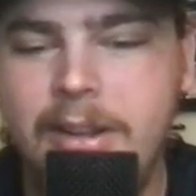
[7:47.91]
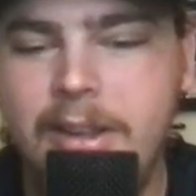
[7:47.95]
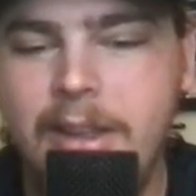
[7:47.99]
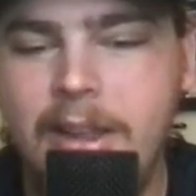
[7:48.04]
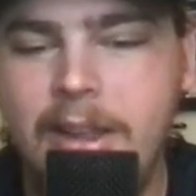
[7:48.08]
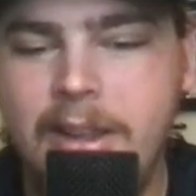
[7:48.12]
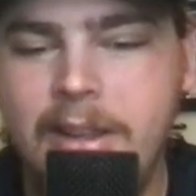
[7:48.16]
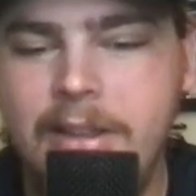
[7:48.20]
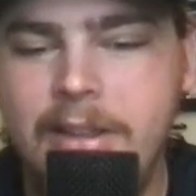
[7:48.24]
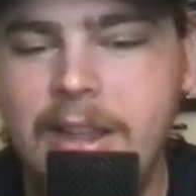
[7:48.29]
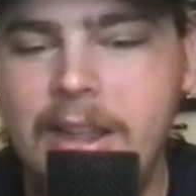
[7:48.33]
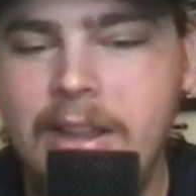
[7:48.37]

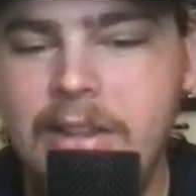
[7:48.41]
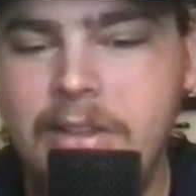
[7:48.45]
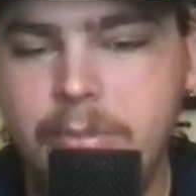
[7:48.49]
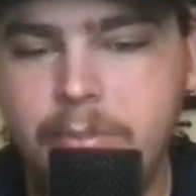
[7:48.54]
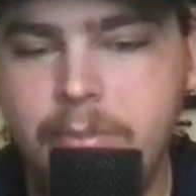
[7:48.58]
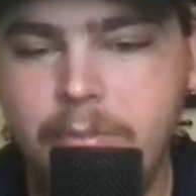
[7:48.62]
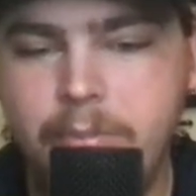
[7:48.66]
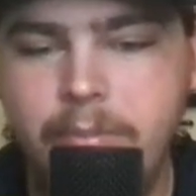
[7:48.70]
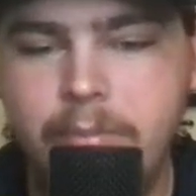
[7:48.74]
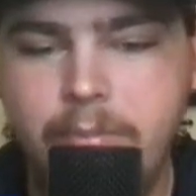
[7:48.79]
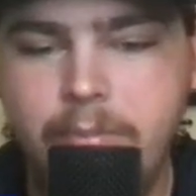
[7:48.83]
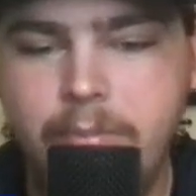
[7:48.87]
and that's
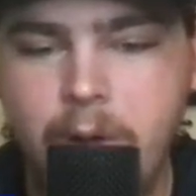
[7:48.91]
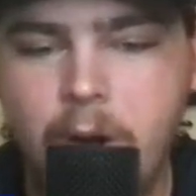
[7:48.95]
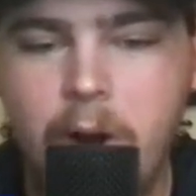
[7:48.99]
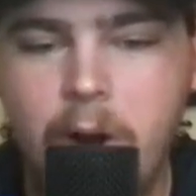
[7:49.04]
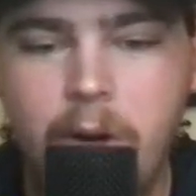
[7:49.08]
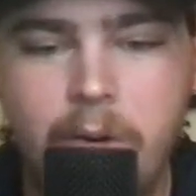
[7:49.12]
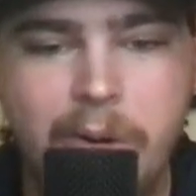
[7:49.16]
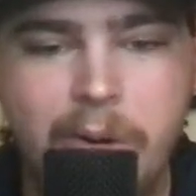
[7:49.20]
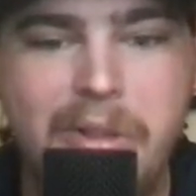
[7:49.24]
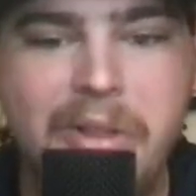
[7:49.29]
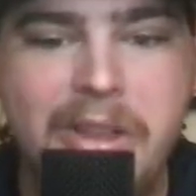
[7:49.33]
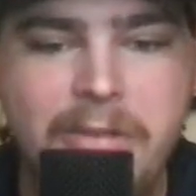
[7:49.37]
our
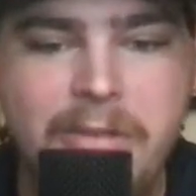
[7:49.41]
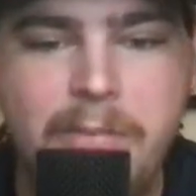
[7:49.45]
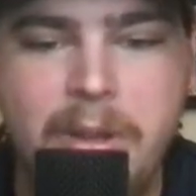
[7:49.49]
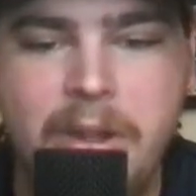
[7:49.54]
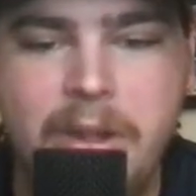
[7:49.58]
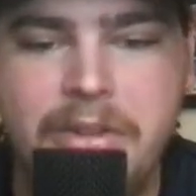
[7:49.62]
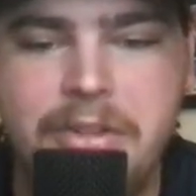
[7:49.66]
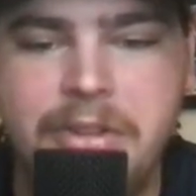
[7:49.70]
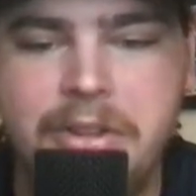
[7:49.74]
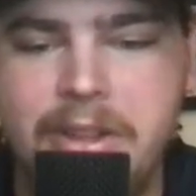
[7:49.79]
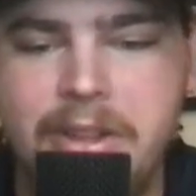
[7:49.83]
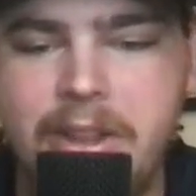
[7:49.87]
relief
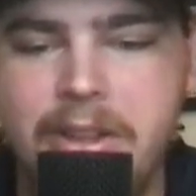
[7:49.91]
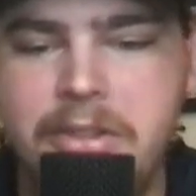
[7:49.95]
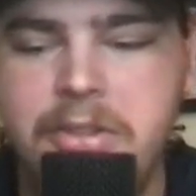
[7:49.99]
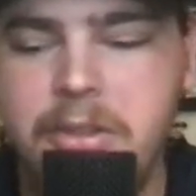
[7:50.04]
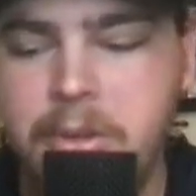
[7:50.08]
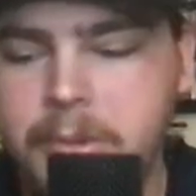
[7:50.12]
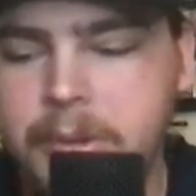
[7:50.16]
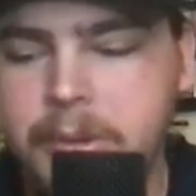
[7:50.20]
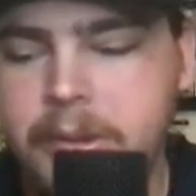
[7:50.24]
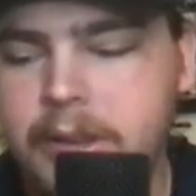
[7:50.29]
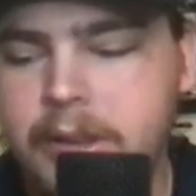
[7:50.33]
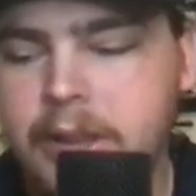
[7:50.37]
pitching that's
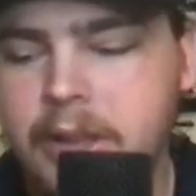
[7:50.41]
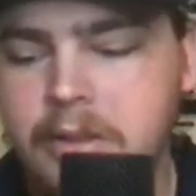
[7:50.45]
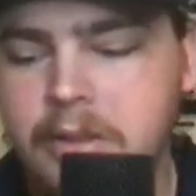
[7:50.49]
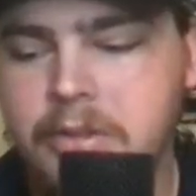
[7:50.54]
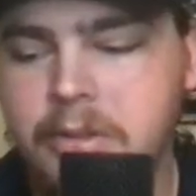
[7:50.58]
doing that.